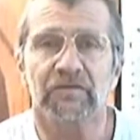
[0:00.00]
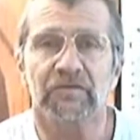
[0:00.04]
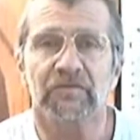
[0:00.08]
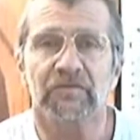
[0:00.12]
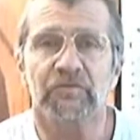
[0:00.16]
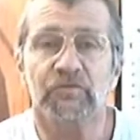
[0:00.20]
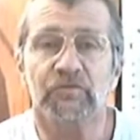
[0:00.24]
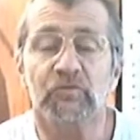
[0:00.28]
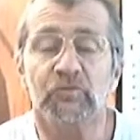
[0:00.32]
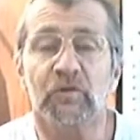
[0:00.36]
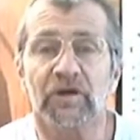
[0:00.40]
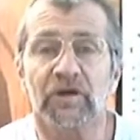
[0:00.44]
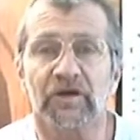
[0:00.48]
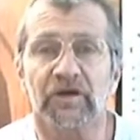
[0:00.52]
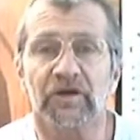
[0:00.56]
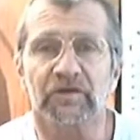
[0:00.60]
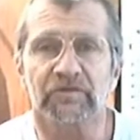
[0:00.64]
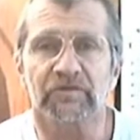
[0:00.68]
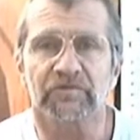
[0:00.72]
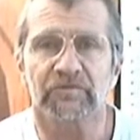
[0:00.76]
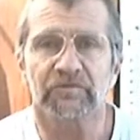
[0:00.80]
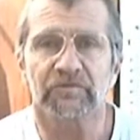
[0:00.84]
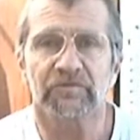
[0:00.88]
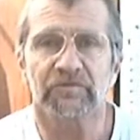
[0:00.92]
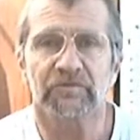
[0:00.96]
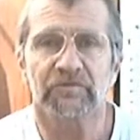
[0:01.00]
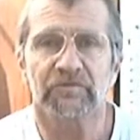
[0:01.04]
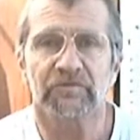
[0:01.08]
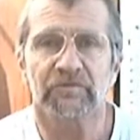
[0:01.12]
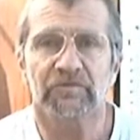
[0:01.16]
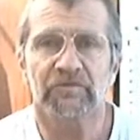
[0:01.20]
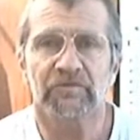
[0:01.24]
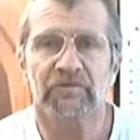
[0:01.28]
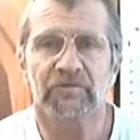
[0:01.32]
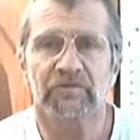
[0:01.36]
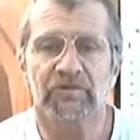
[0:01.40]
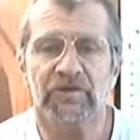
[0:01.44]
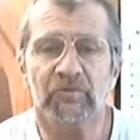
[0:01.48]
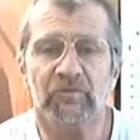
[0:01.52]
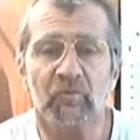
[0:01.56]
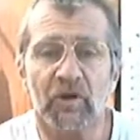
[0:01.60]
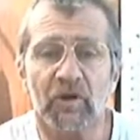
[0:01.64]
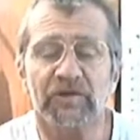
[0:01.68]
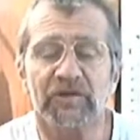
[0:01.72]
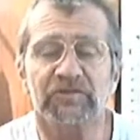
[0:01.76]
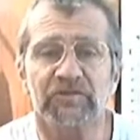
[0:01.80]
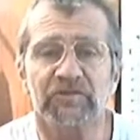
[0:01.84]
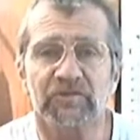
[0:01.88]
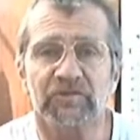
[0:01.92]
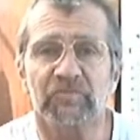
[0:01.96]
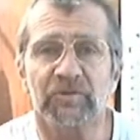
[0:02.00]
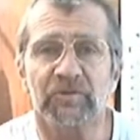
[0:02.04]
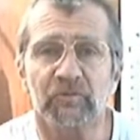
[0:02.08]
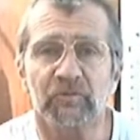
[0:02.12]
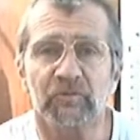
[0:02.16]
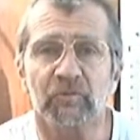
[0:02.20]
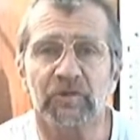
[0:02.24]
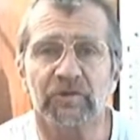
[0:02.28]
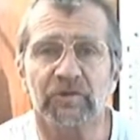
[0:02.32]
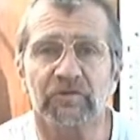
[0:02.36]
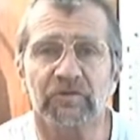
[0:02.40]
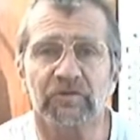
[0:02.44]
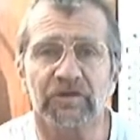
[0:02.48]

to us. He wants it to be real